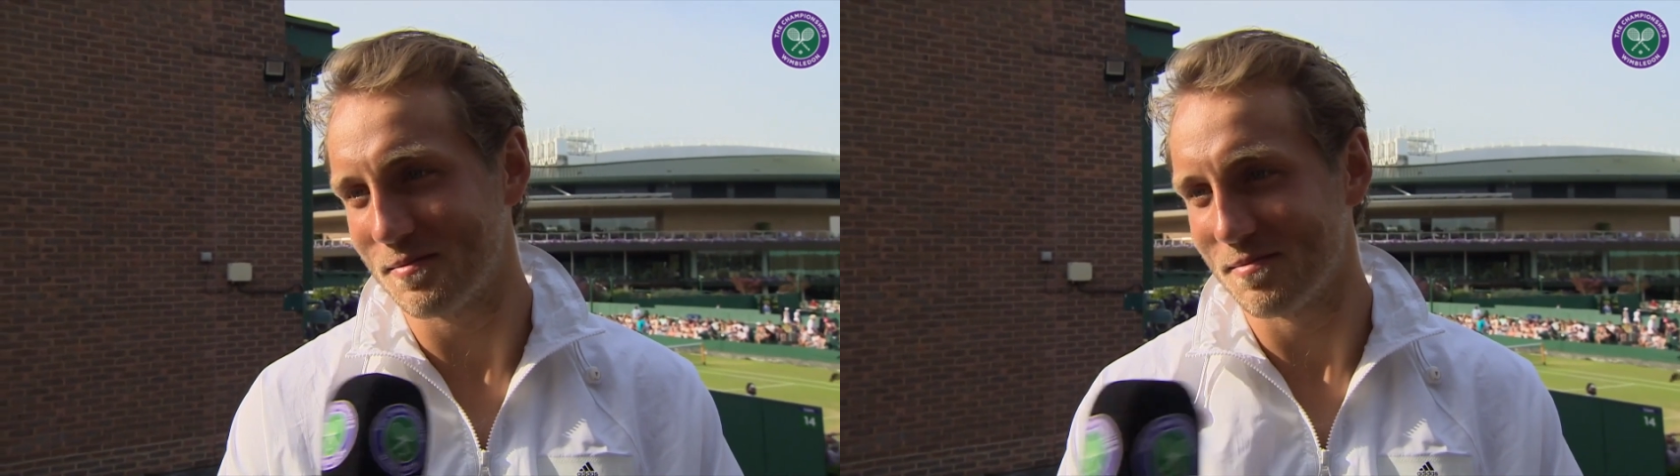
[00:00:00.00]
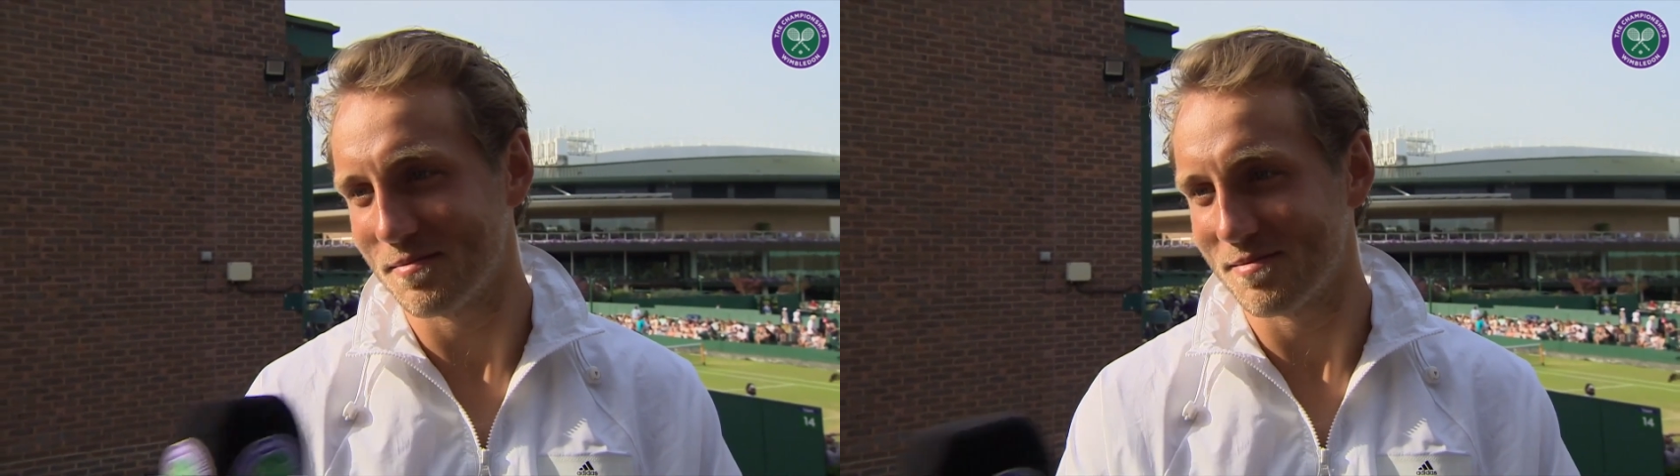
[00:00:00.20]

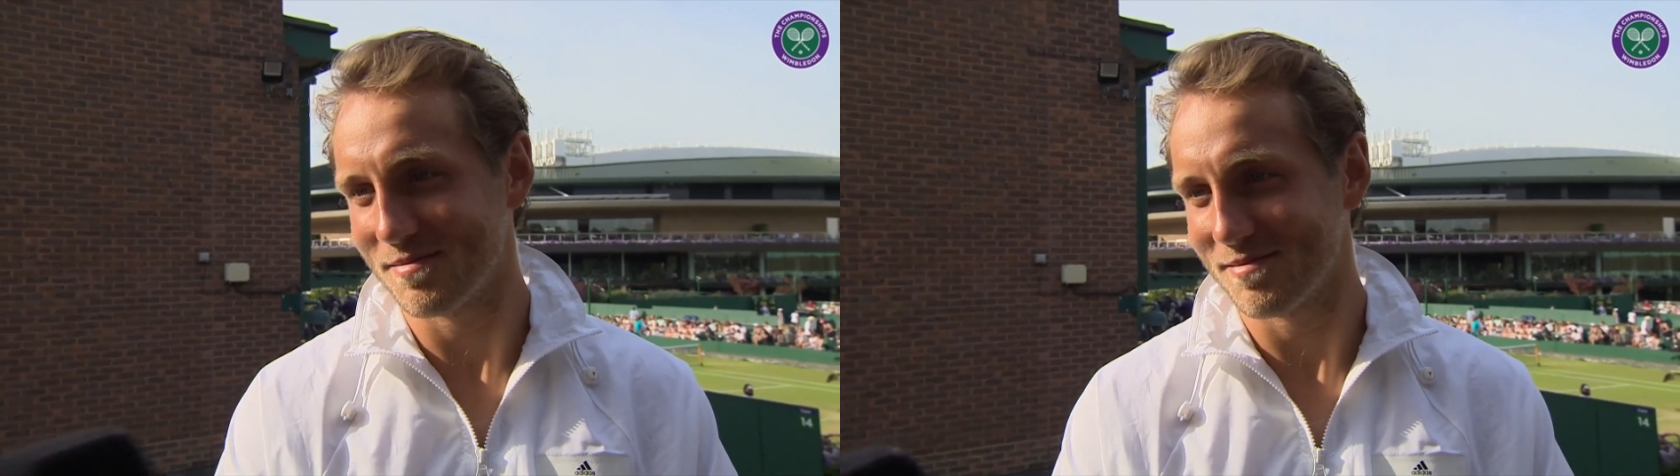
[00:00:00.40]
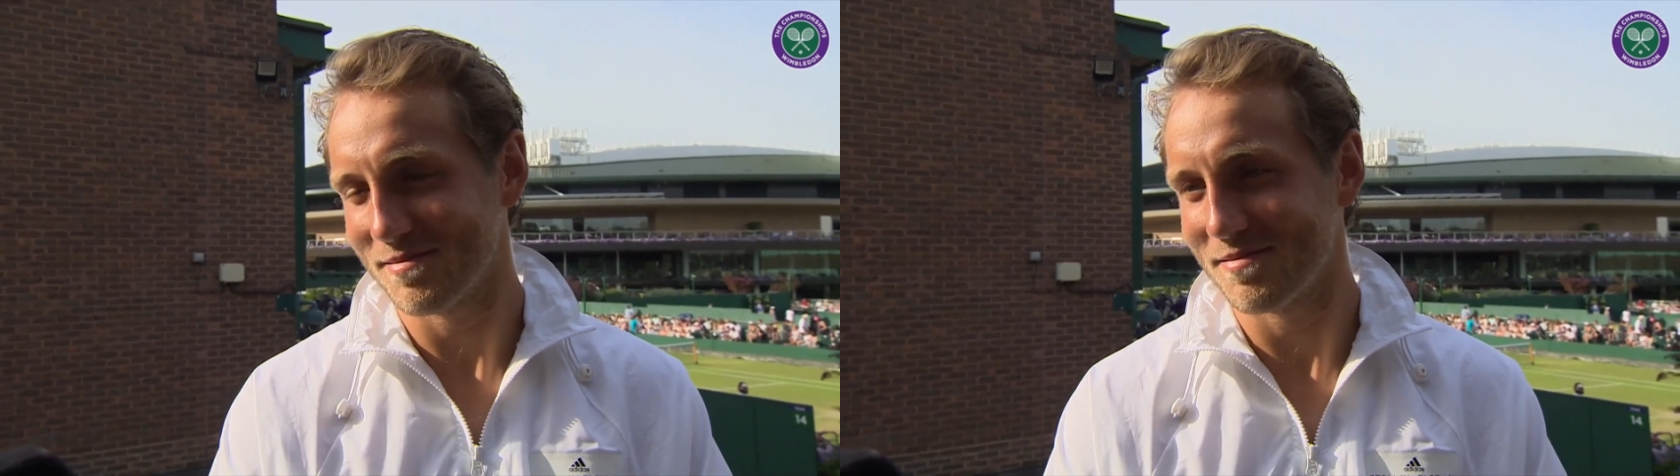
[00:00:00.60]
Yeah,
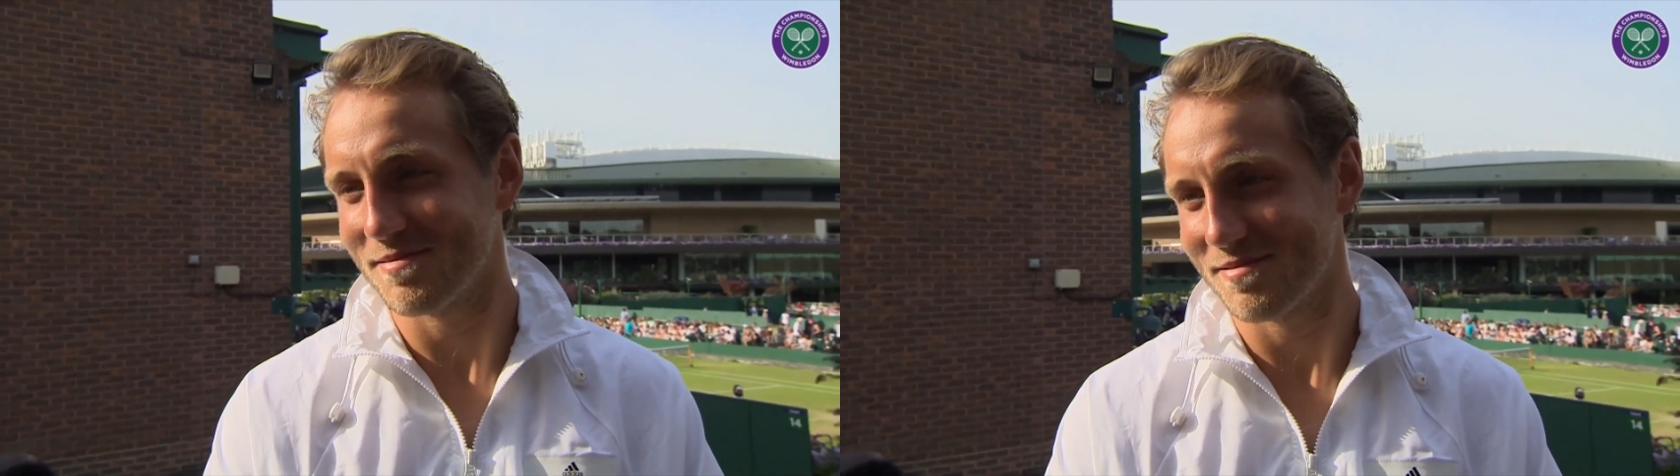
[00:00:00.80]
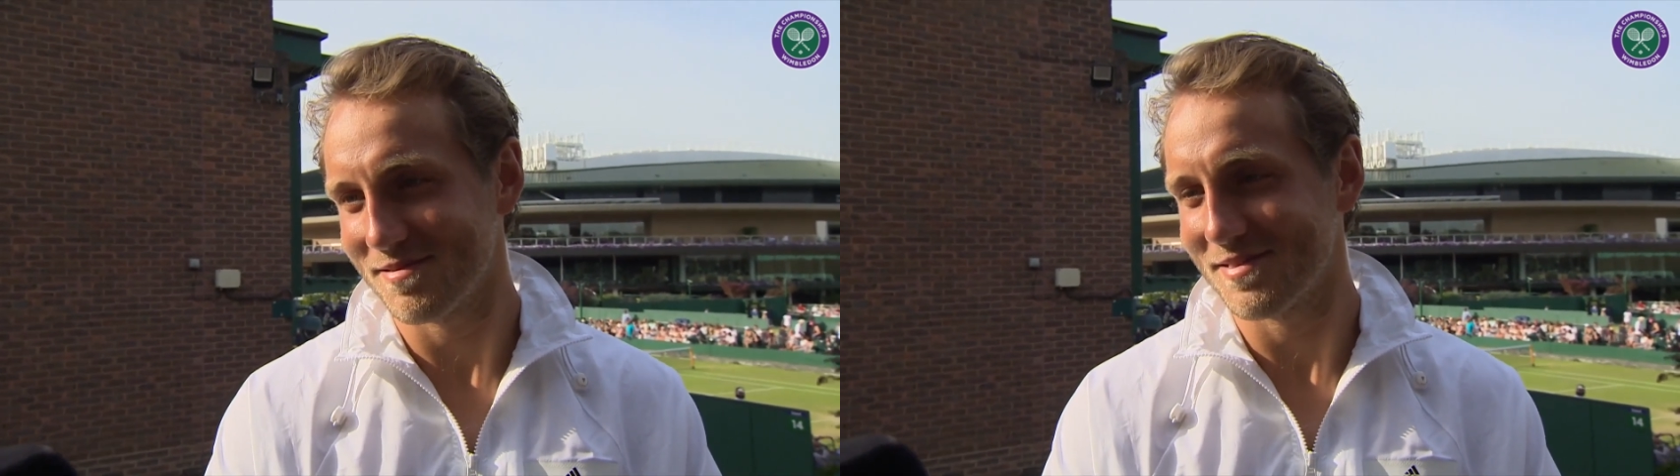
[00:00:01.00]
go ahead.
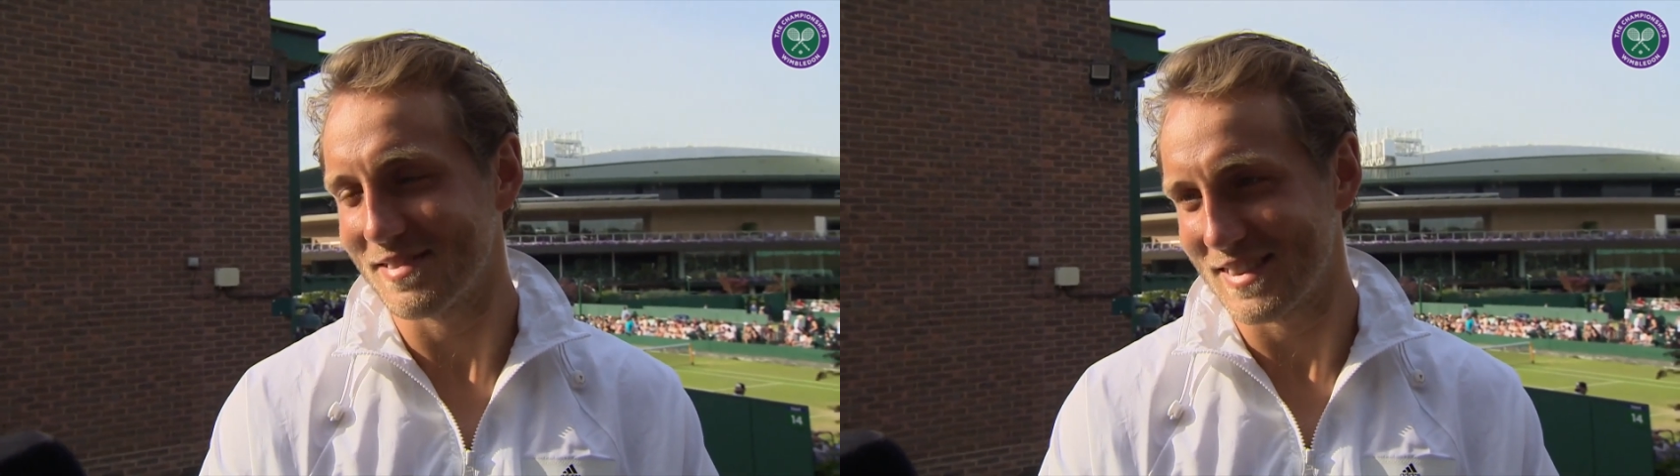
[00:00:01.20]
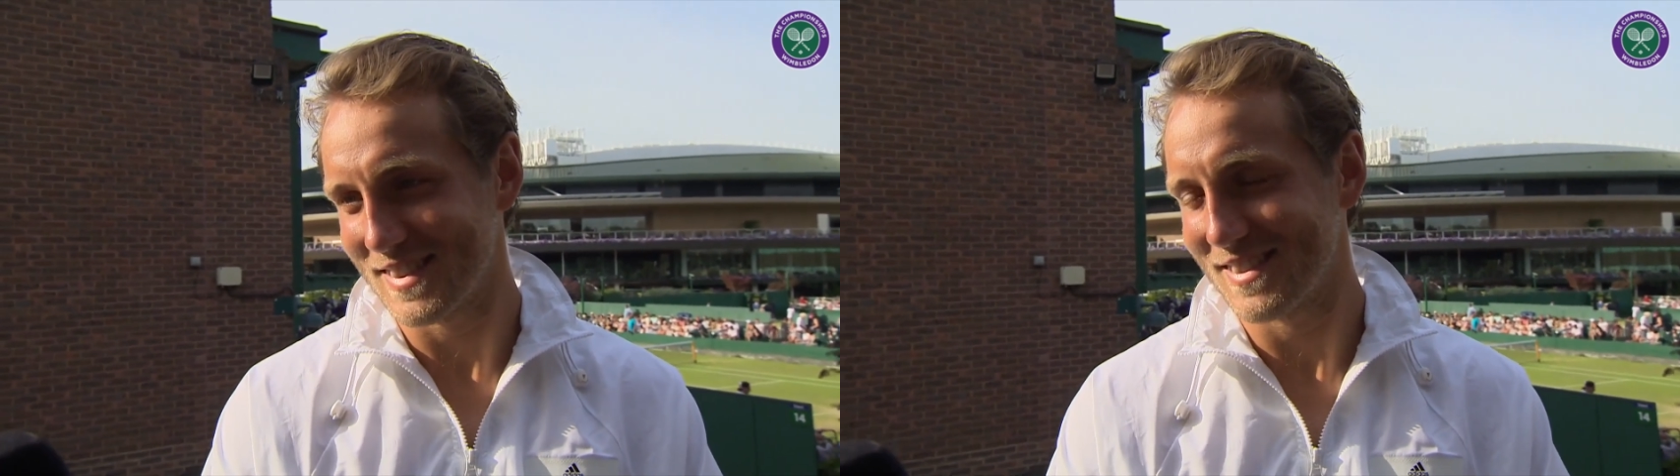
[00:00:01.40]
We can
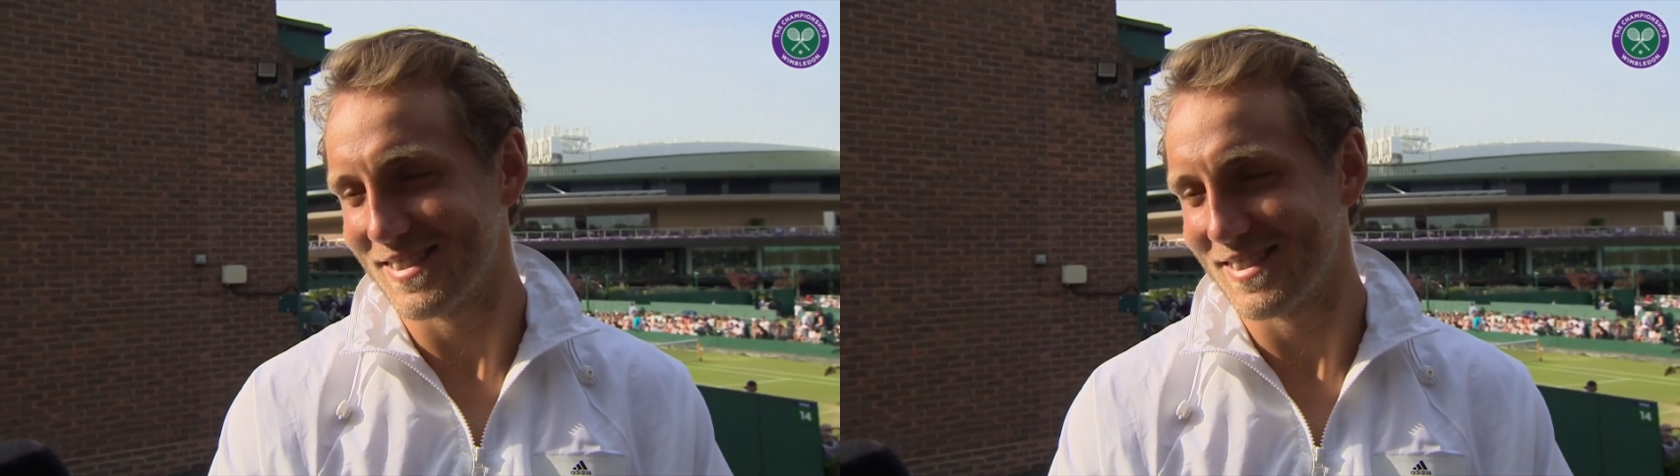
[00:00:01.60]
talk about